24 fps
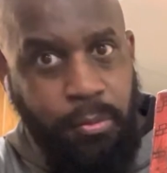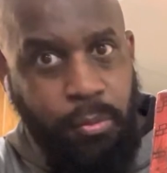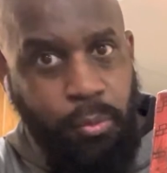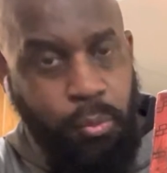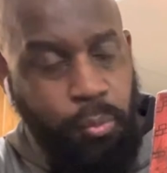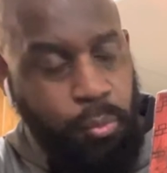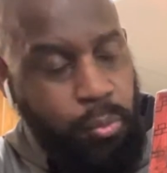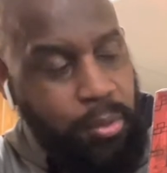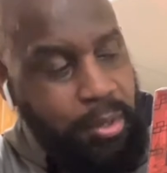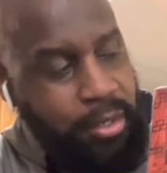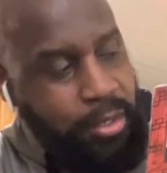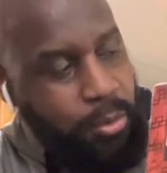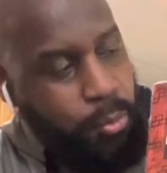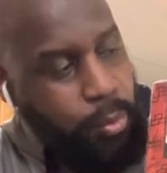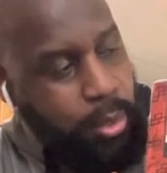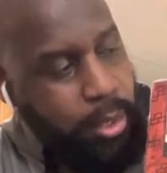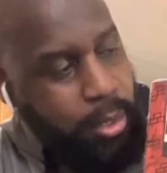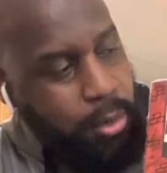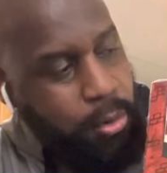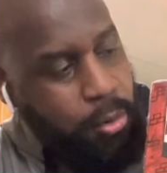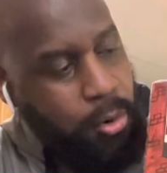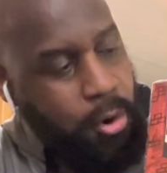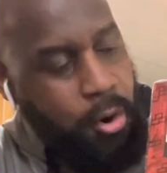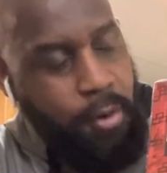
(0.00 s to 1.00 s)
really
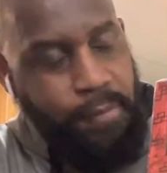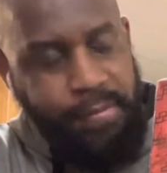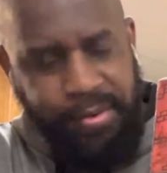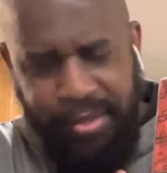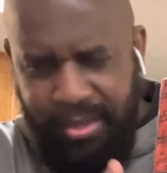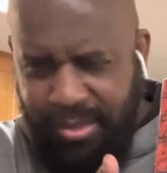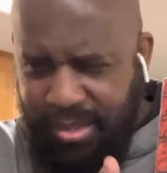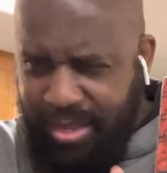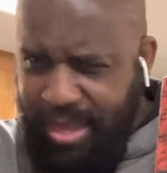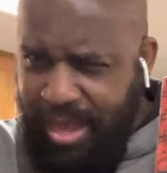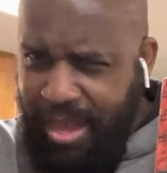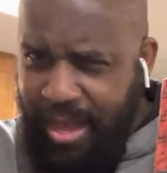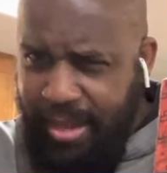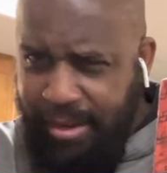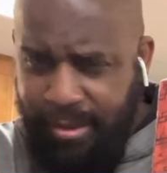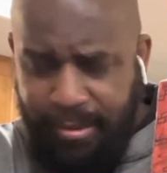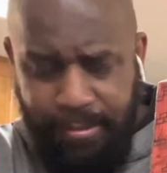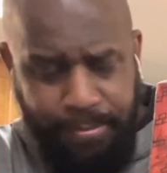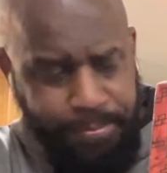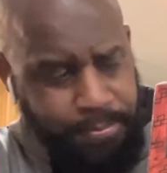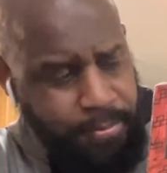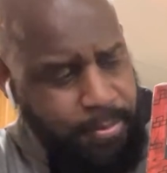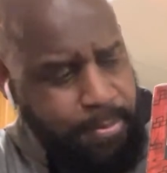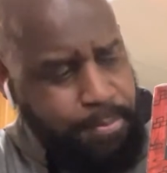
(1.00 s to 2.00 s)
well over these kind of
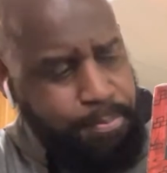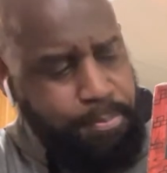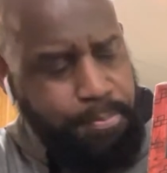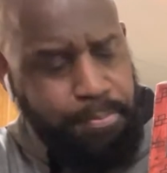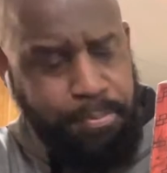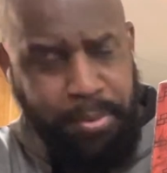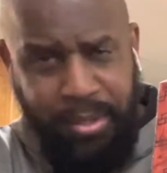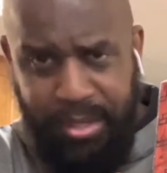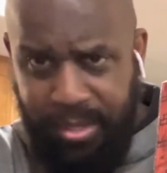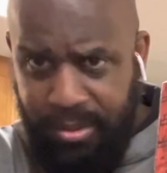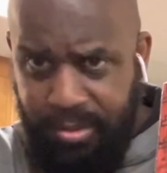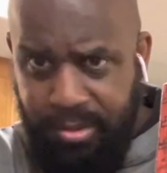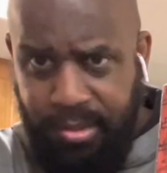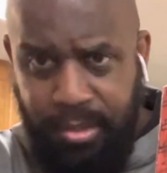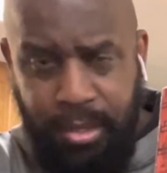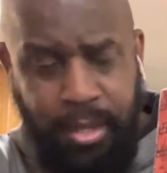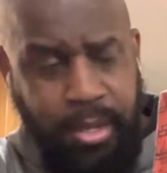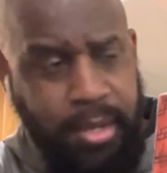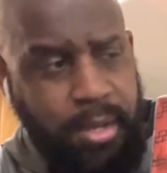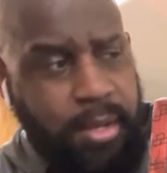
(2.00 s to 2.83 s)
beats.